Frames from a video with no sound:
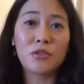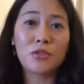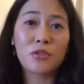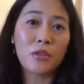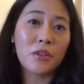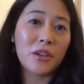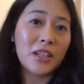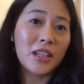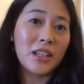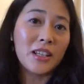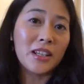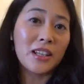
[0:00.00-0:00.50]

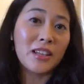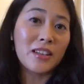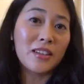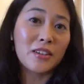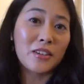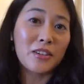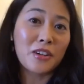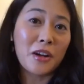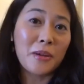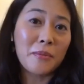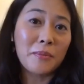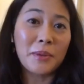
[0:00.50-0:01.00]
join another
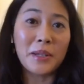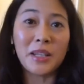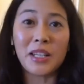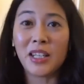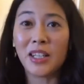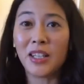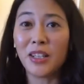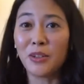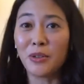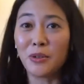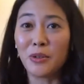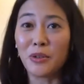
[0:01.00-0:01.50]

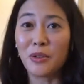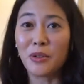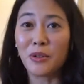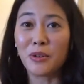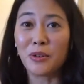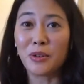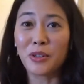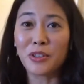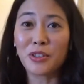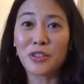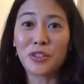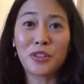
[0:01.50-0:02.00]
company
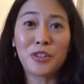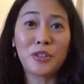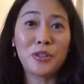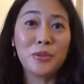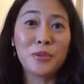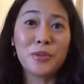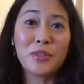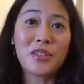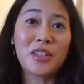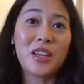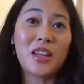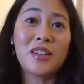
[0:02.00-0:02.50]
or
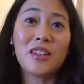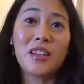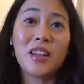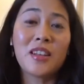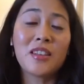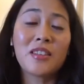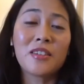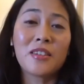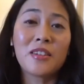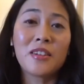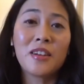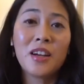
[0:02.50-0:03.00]
choose
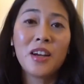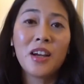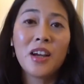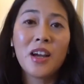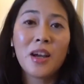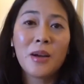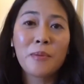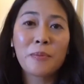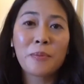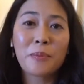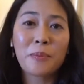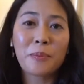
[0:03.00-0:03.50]
another
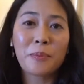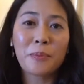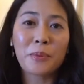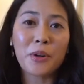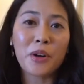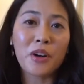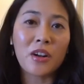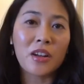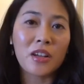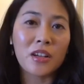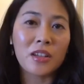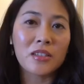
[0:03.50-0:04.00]

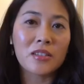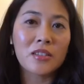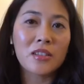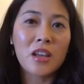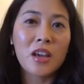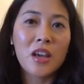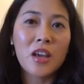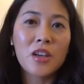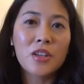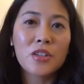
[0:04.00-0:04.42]
products.